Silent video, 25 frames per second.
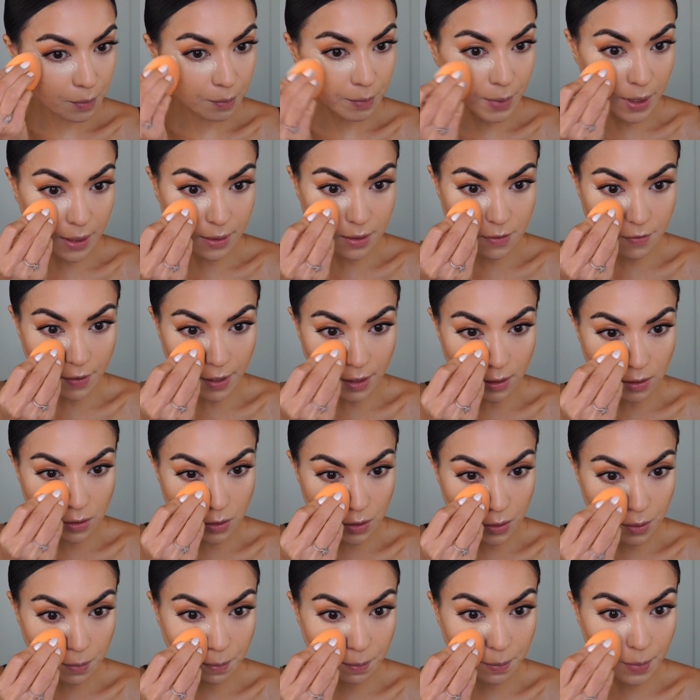Max
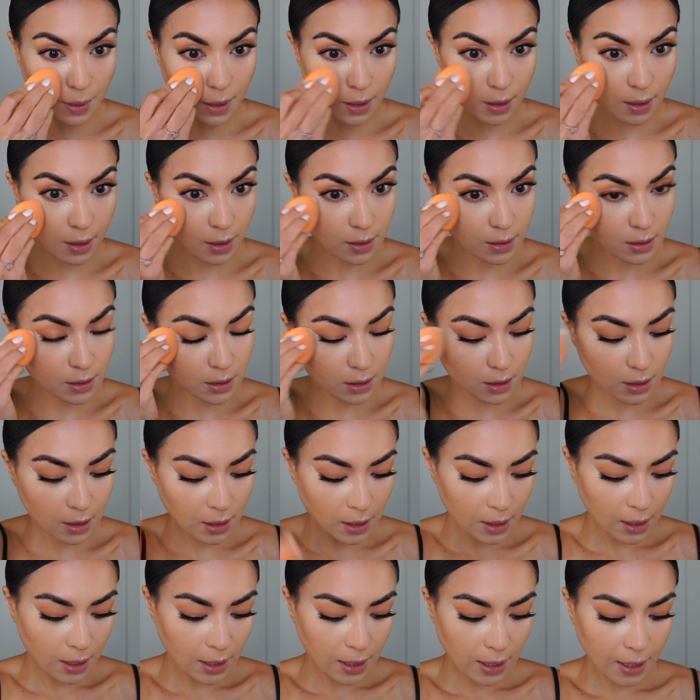Factor, but
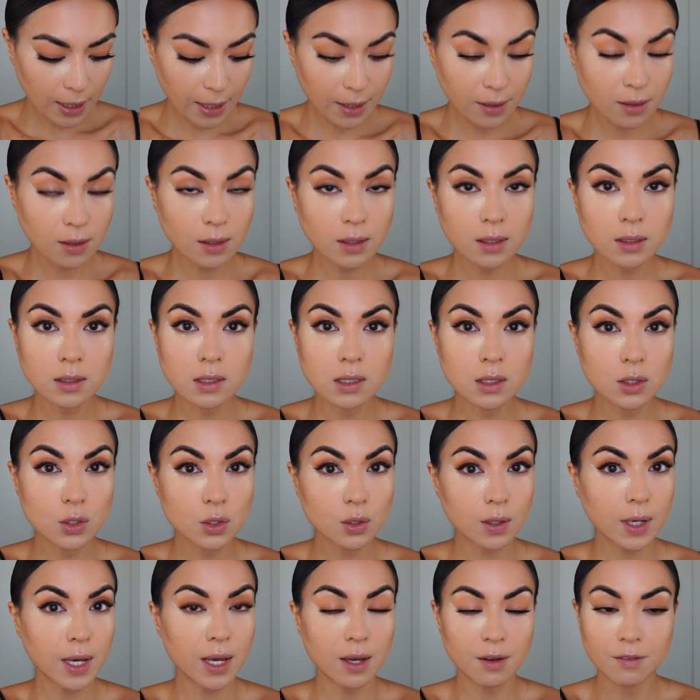I think it's
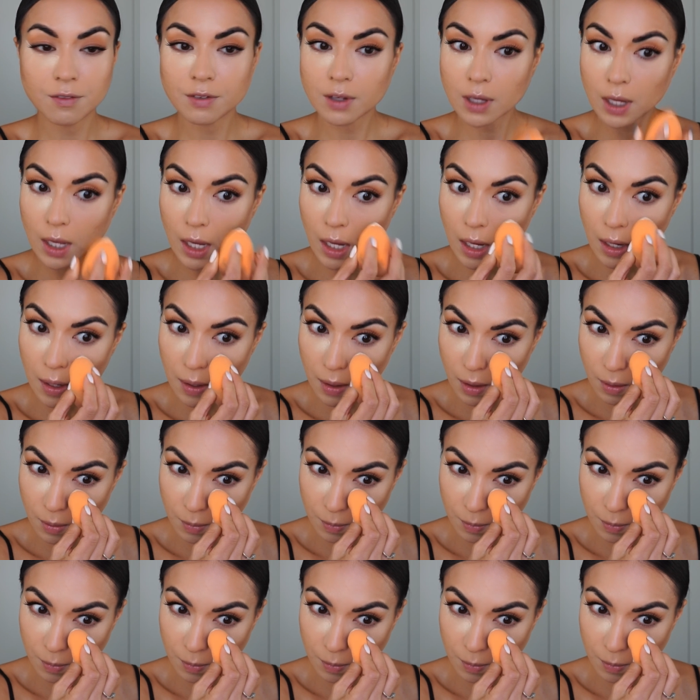too heavy